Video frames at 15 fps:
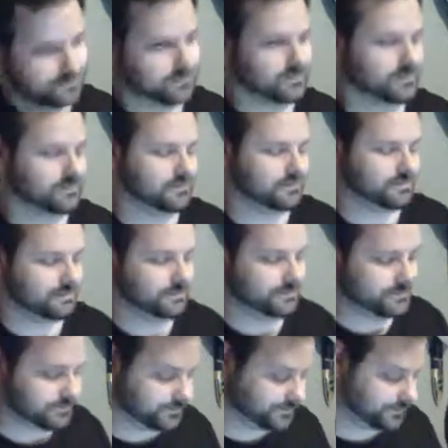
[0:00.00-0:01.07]

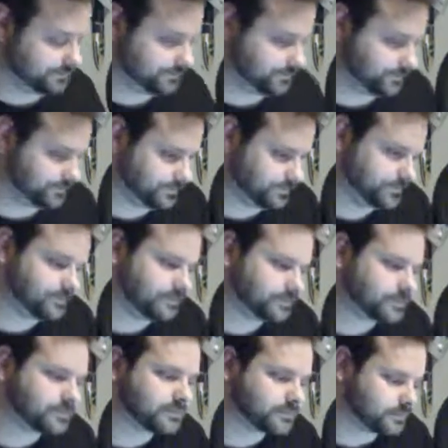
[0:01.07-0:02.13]

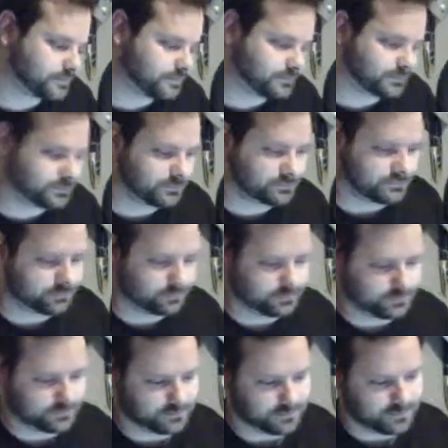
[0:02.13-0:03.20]

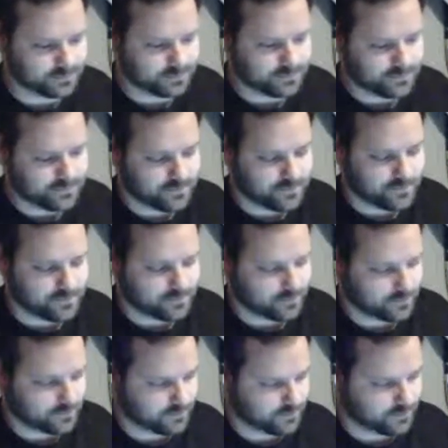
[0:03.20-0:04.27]

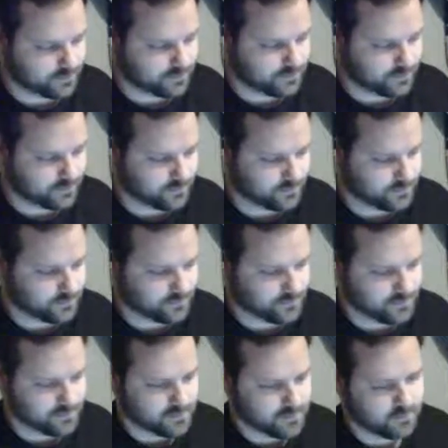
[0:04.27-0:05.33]

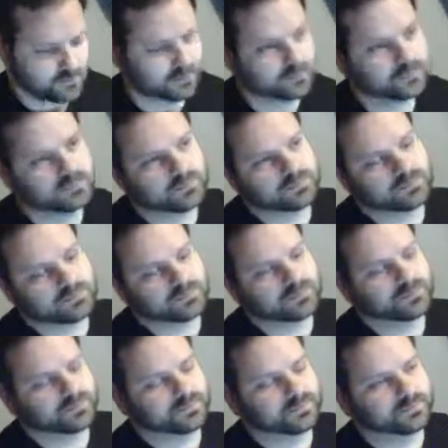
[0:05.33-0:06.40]

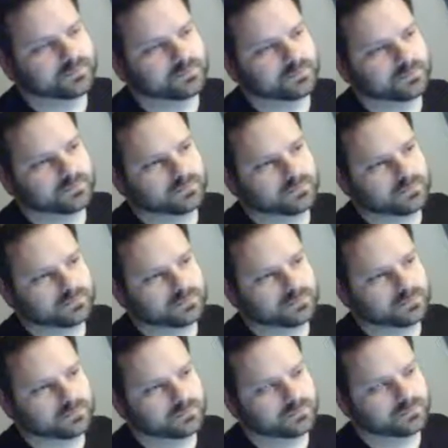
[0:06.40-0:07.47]

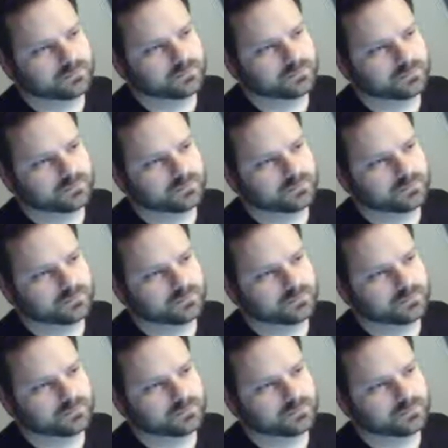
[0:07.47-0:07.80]
(silent)